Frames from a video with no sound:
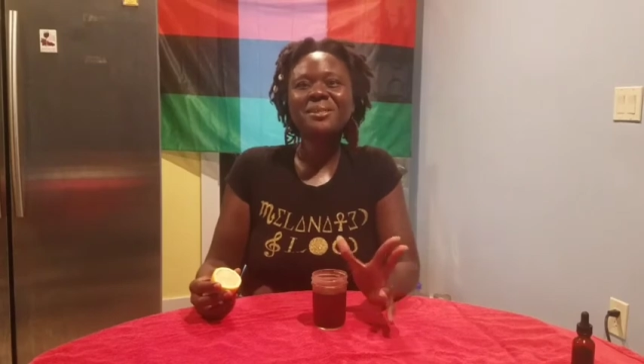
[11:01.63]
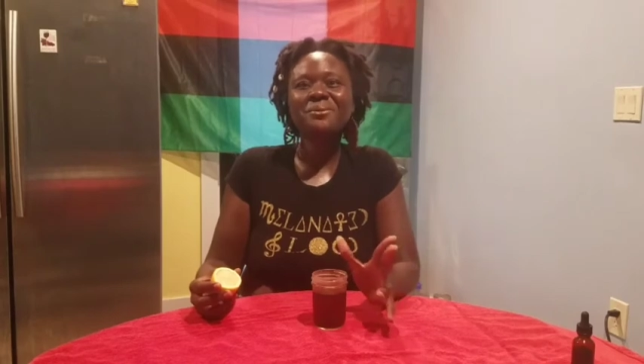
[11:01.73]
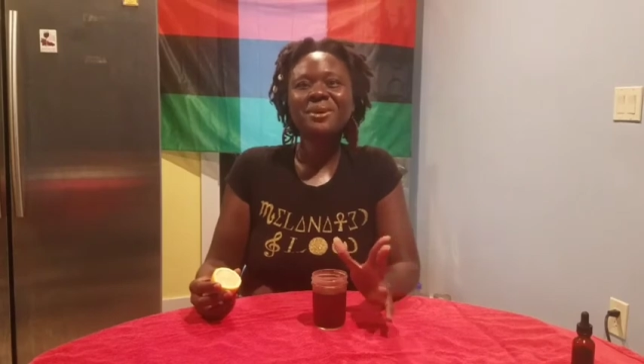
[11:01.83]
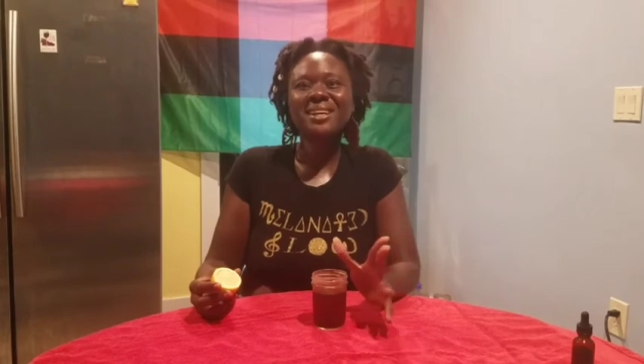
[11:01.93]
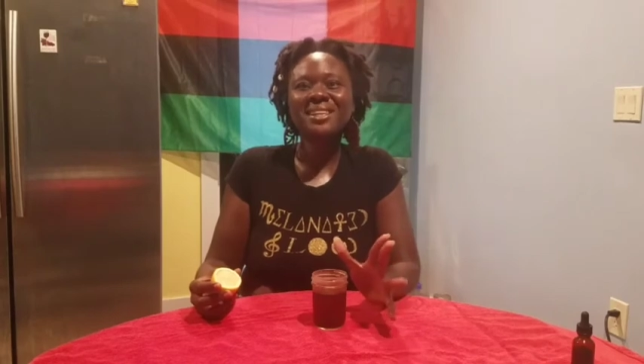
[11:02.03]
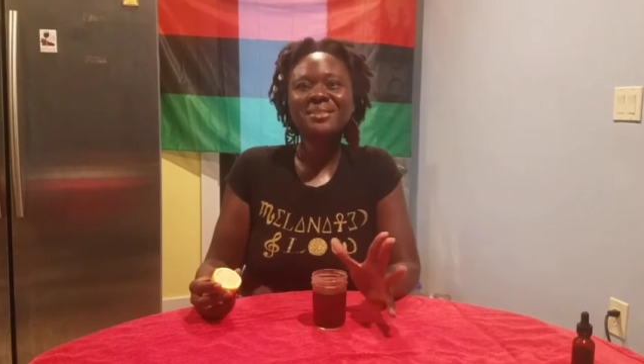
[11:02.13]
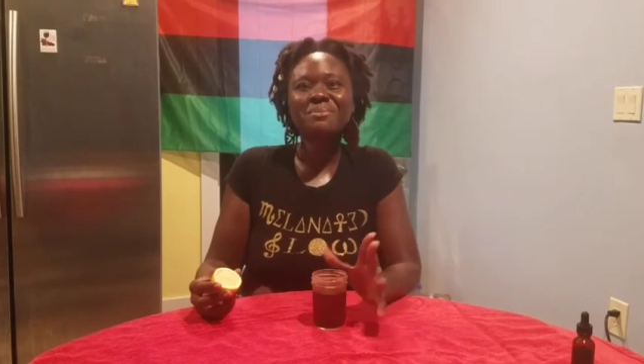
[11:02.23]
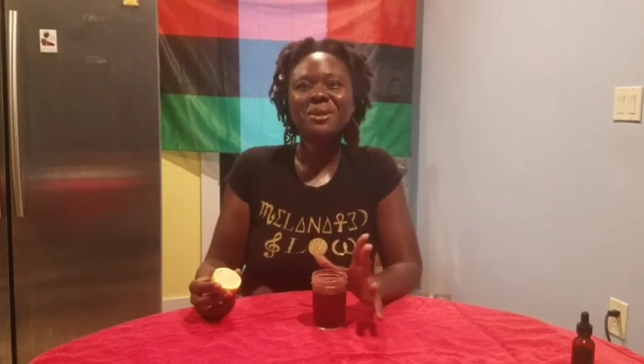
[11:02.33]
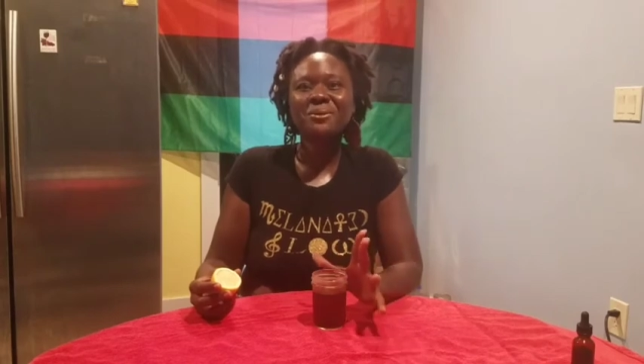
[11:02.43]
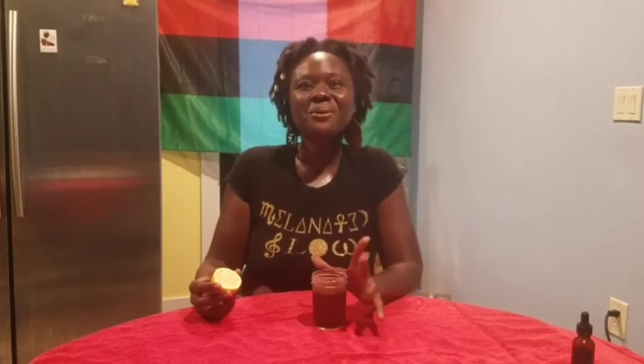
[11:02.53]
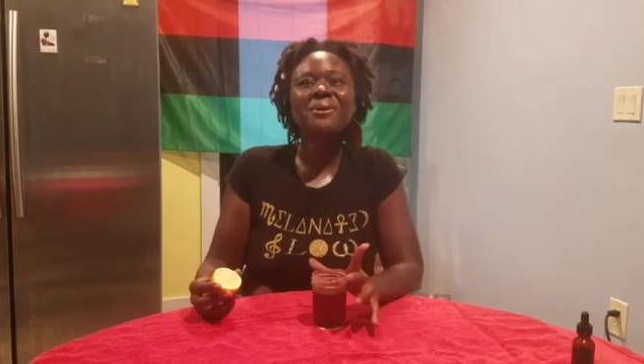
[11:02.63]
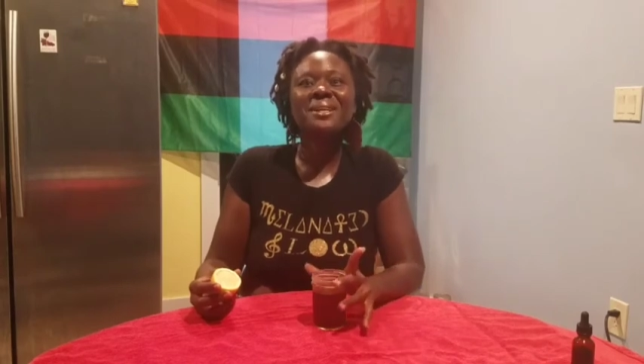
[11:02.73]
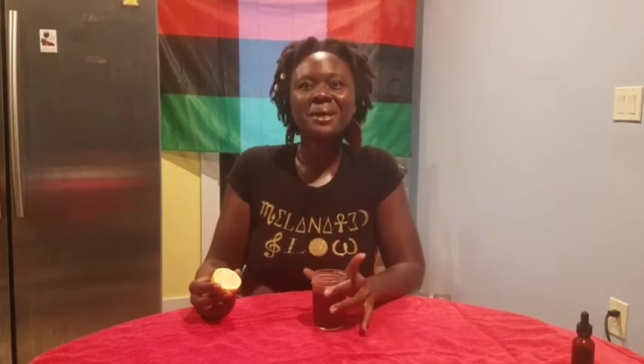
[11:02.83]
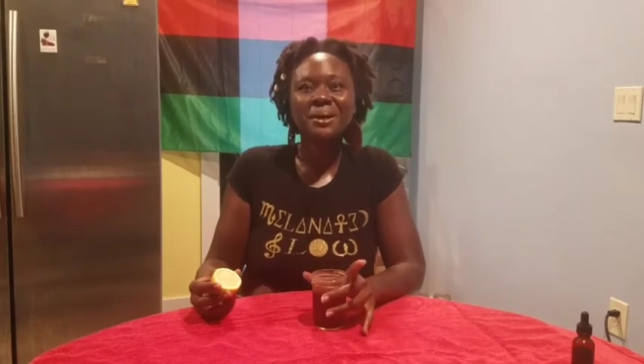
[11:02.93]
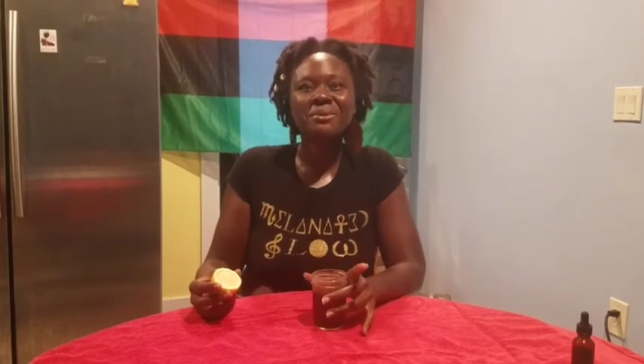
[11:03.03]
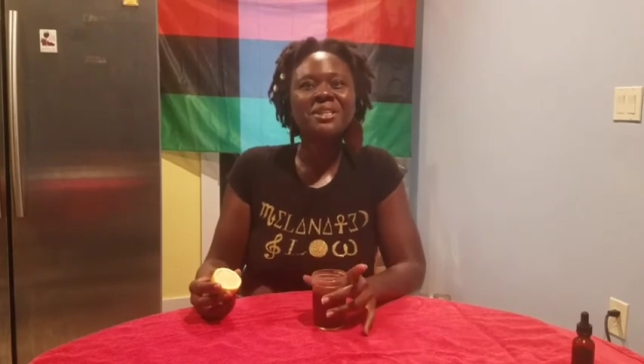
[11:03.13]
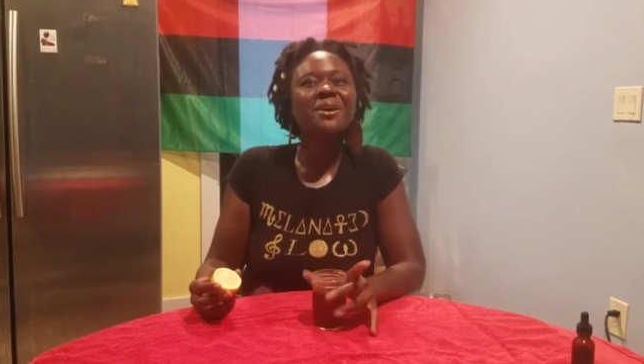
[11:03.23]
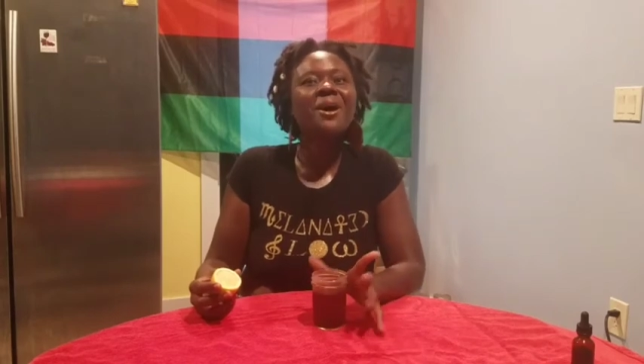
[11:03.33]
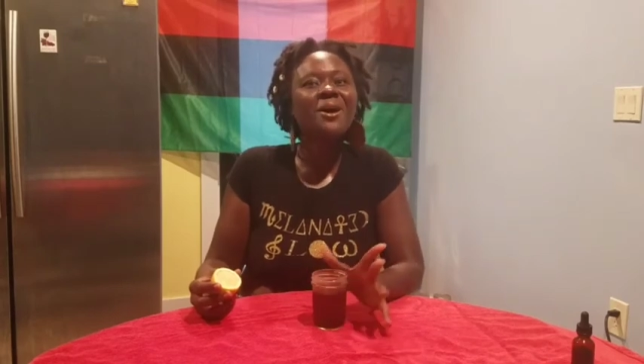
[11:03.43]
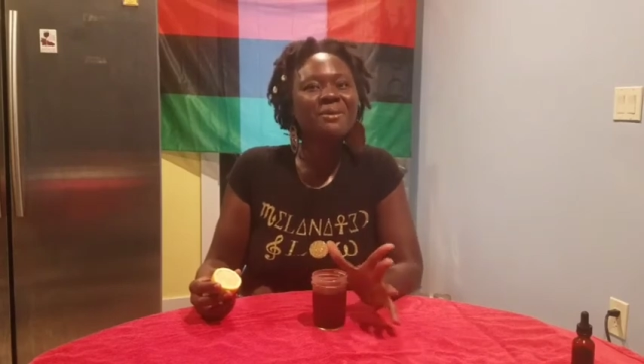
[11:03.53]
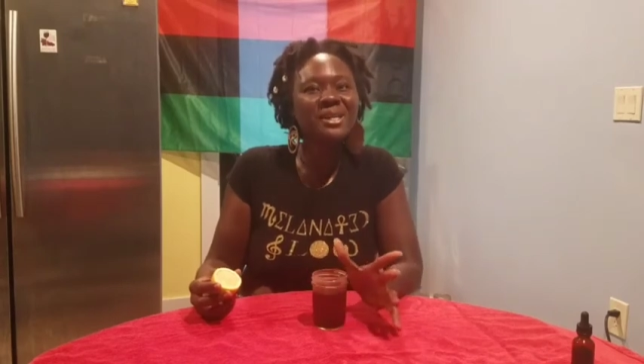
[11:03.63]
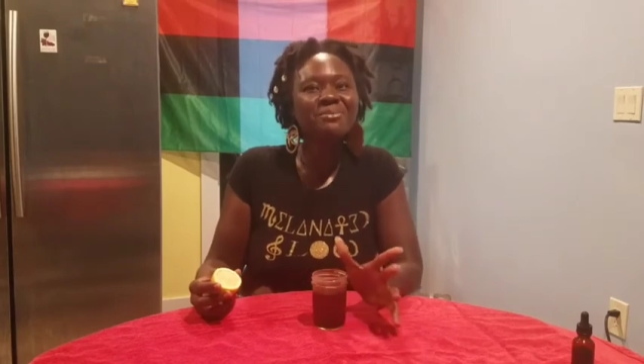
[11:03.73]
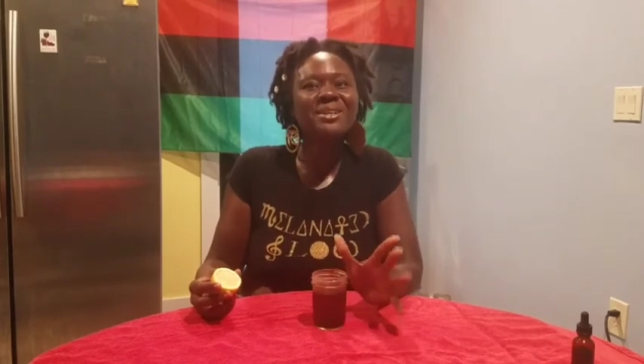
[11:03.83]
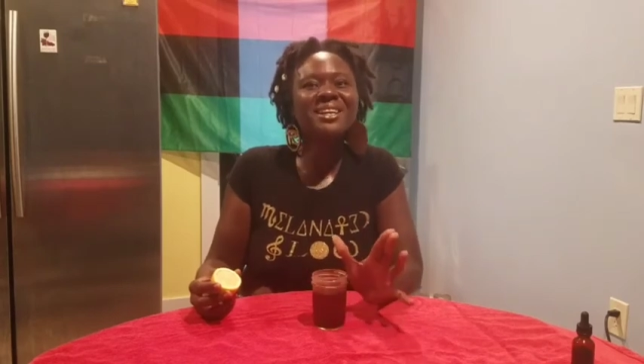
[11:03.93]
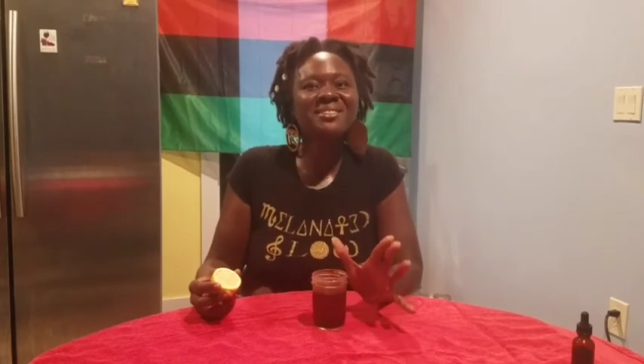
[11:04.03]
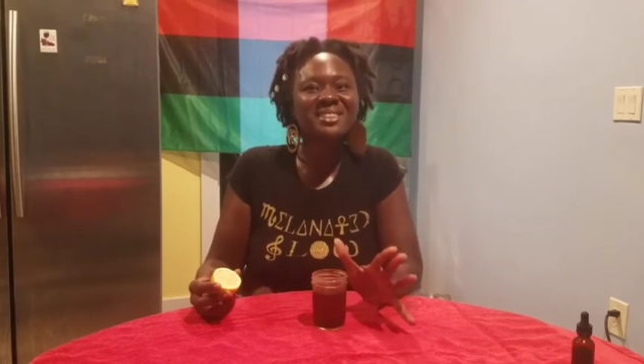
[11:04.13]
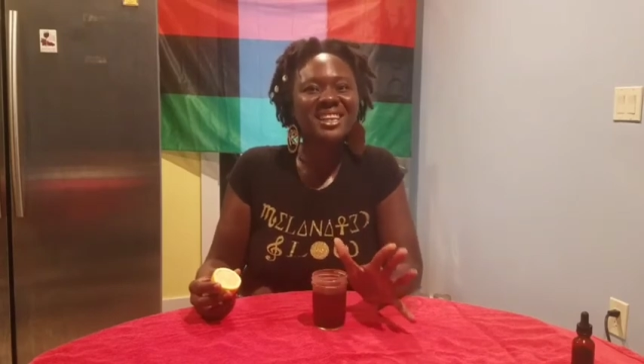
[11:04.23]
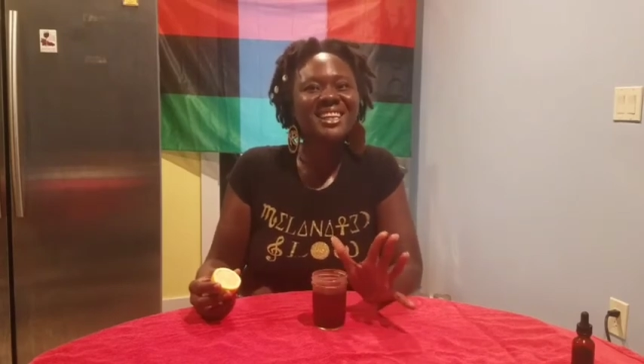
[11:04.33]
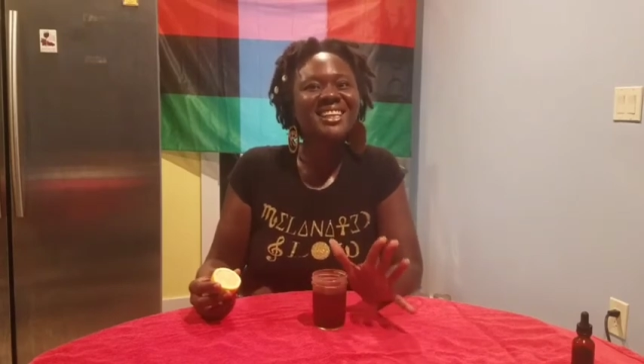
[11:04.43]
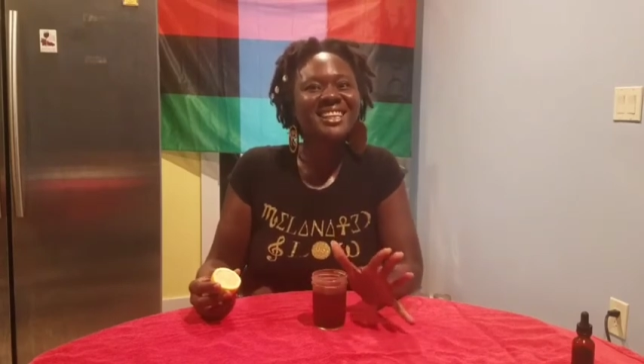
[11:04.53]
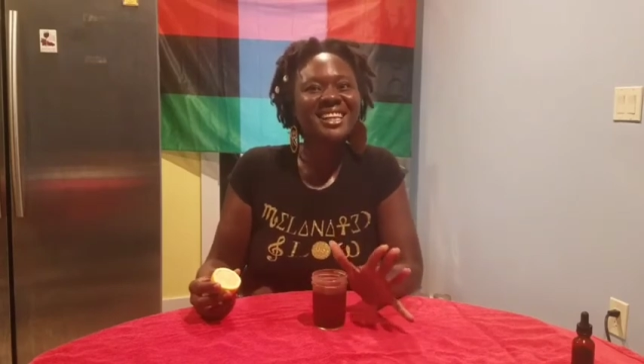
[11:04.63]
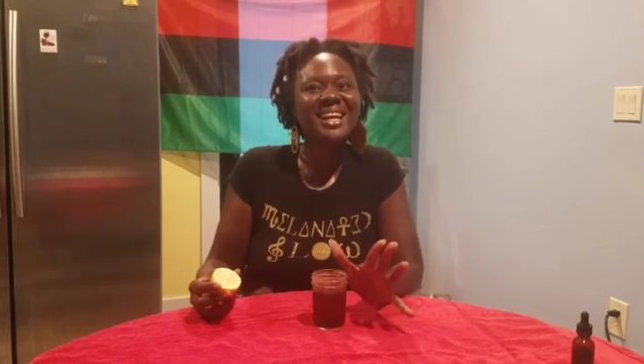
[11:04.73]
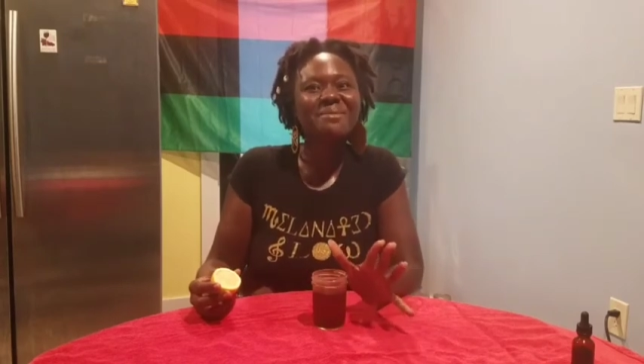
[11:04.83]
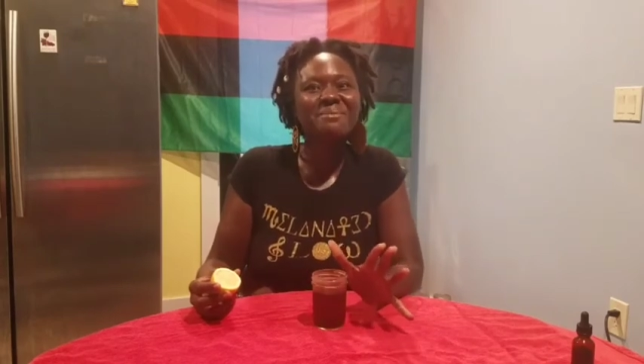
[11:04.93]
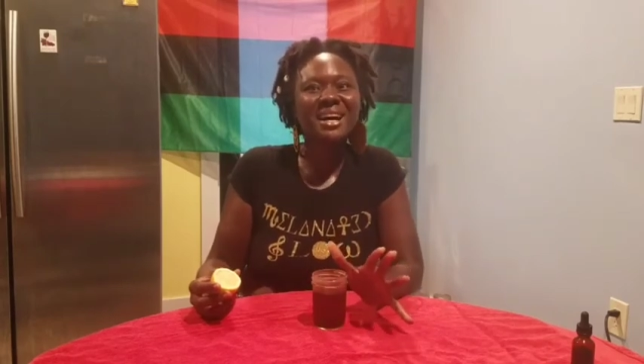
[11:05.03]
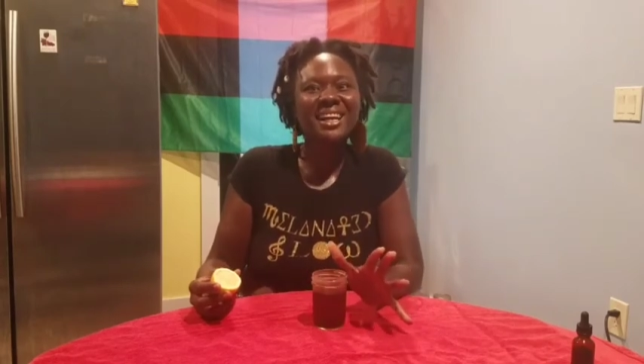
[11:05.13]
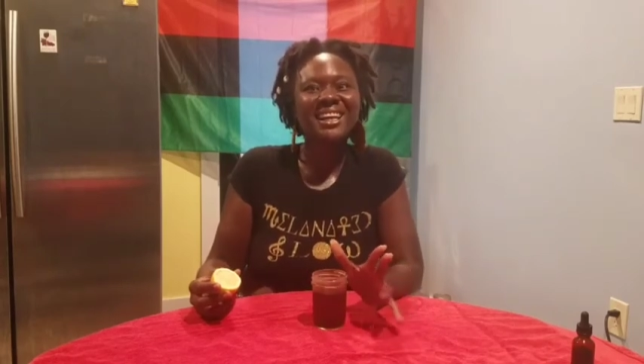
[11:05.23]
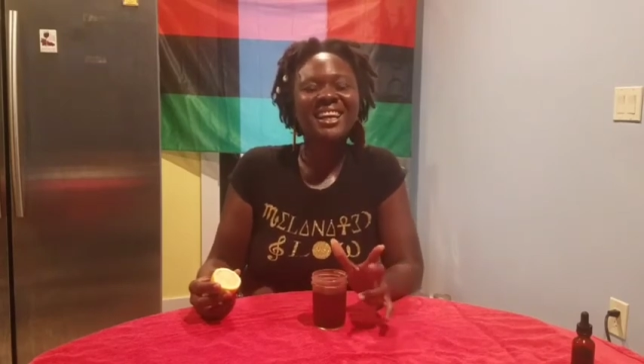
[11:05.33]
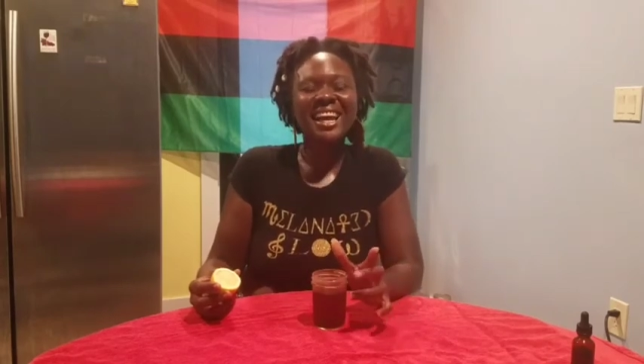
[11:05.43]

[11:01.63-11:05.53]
was, but growing up, she always believed in it cleaning out the body.